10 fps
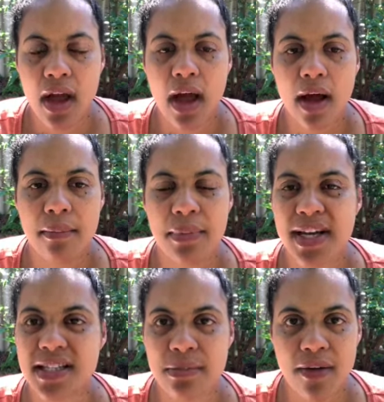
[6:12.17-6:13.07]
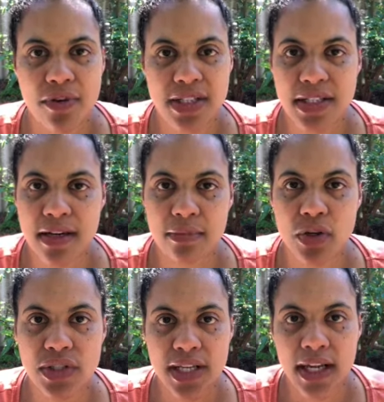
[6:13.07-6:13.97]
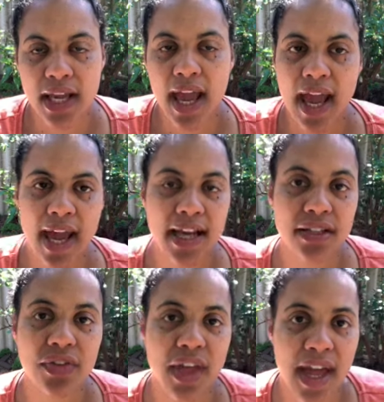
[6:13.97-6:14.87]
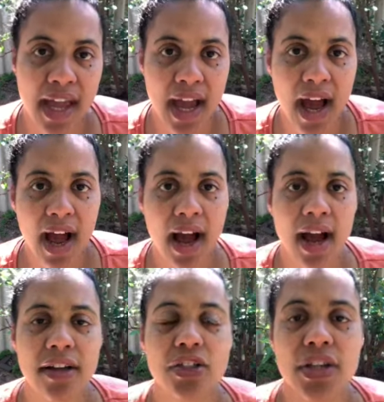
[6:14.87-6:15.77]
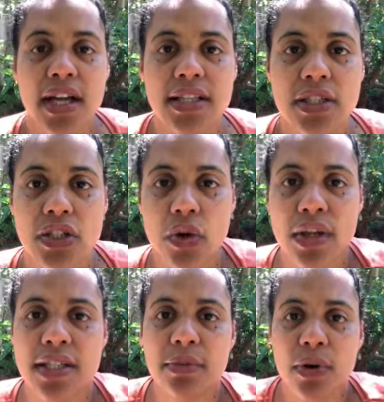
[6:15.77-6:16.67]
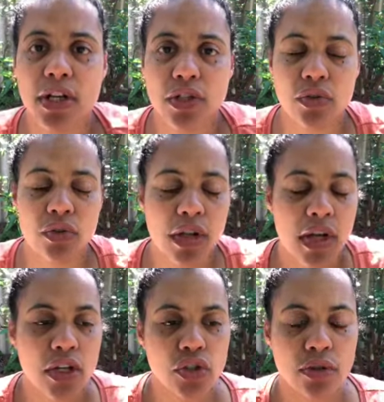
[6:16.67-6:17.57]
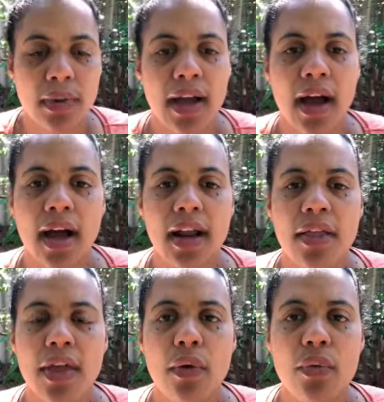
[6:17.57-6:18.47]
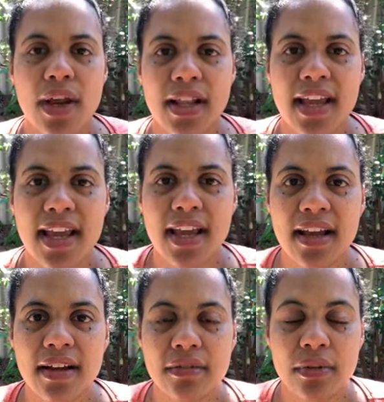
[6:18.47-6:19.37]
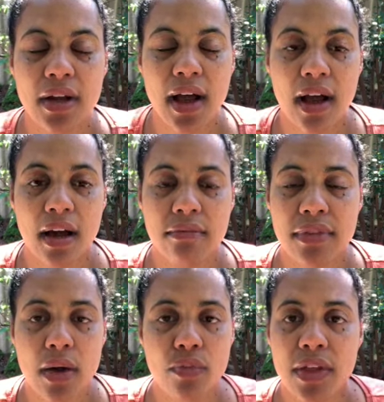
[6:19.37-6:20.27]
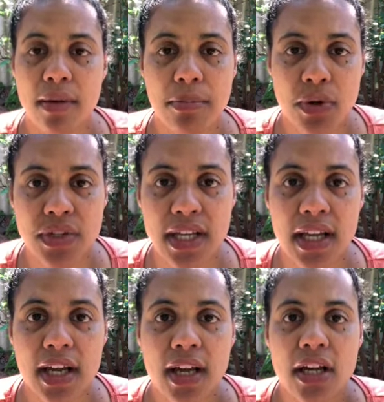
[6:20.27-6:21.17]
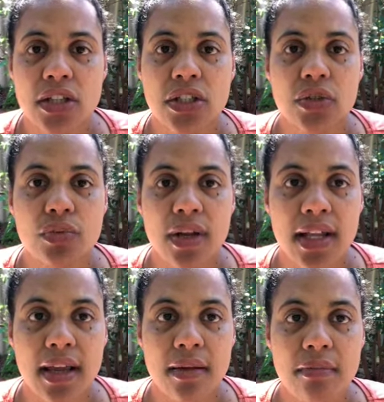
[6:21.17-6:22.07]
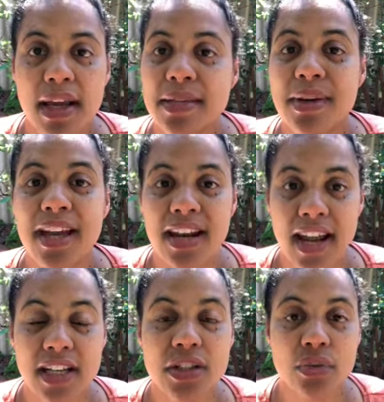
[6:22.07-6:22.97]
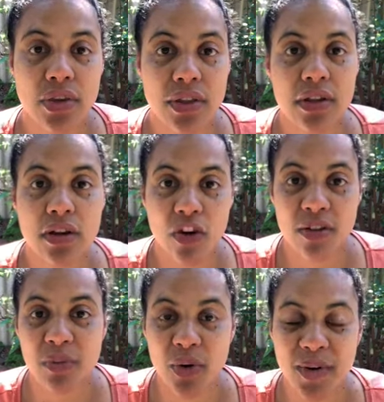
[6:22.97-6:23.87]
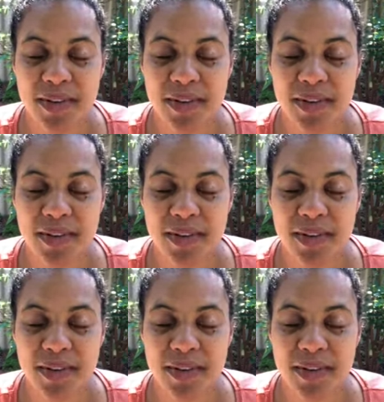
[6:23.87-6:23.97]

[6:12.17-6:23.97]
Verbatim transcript: Um, but it's Maverick City Music, and they are just so inspirational to my heart, and they really uh, their, their music just really makes me connect with God more.